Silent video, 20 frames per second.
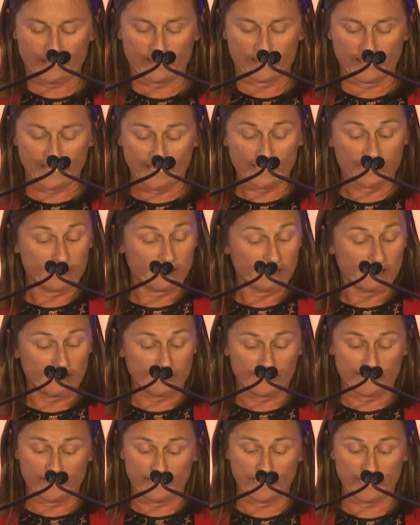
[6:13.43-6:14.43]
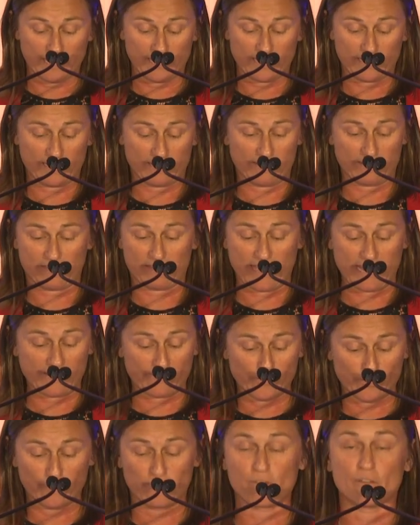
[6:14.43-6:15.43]

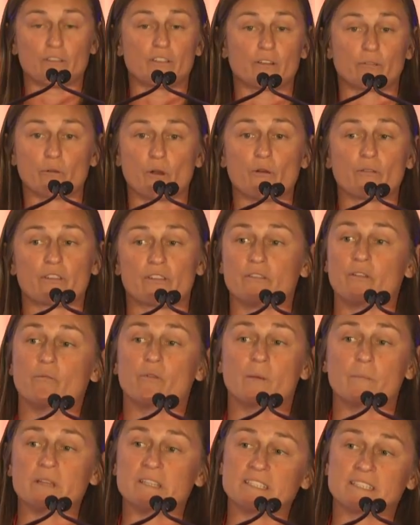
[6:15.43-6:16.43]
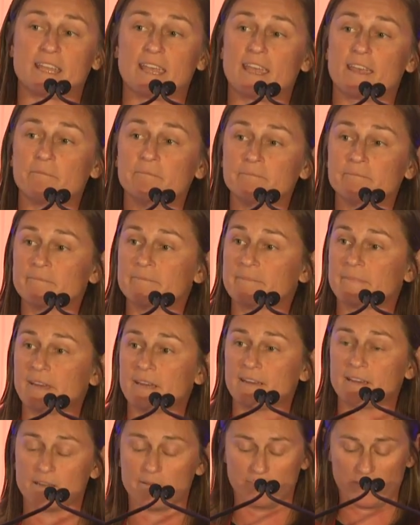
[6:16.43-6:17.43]
Thankful for the growth of the women's game.
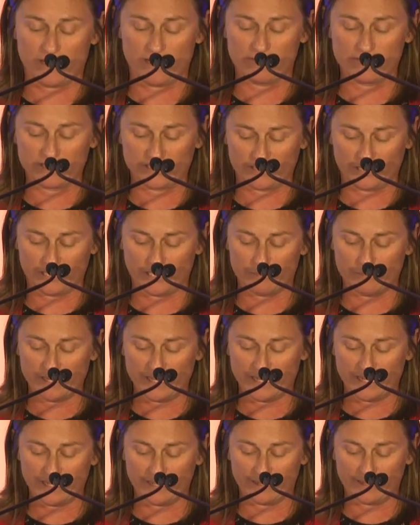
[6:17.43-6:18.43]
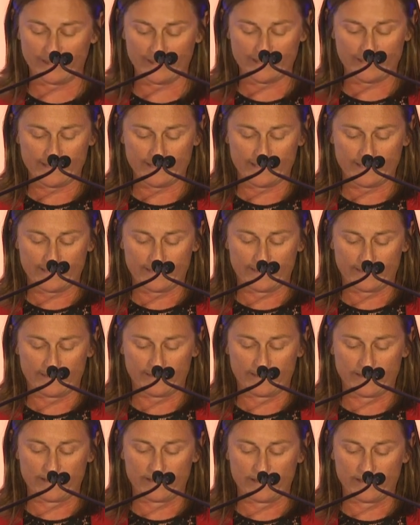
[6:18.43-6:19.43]
Obviously being
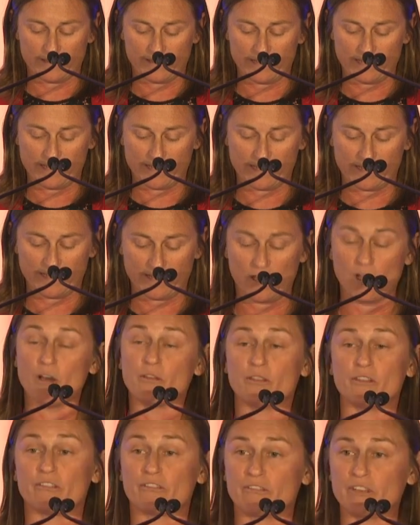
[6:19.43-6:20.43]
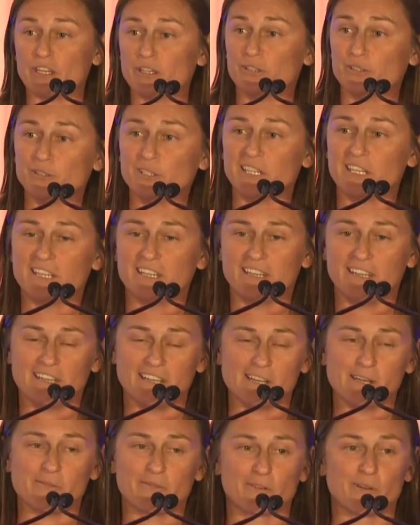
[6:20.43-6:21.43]
on the field
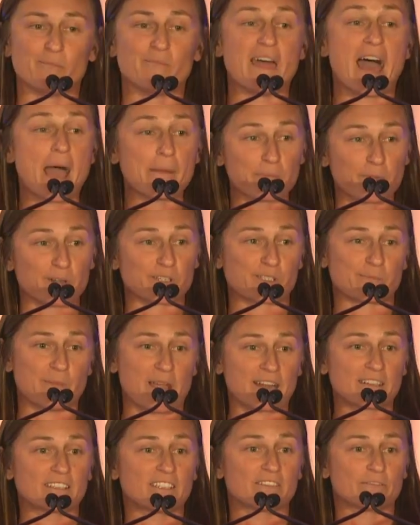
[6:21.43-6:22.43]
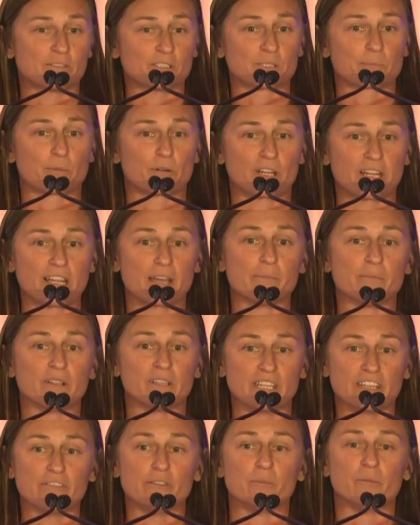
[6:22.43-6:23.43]
from that perspective was pretty
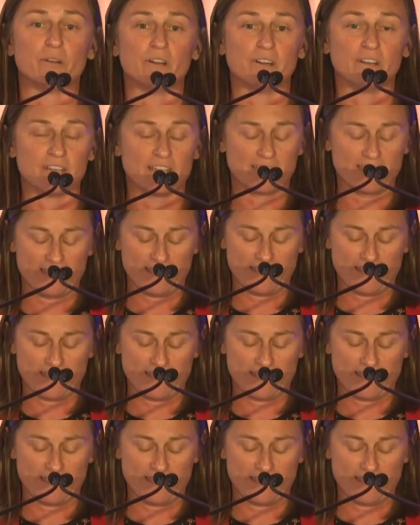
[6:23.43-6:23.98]
unbelievable.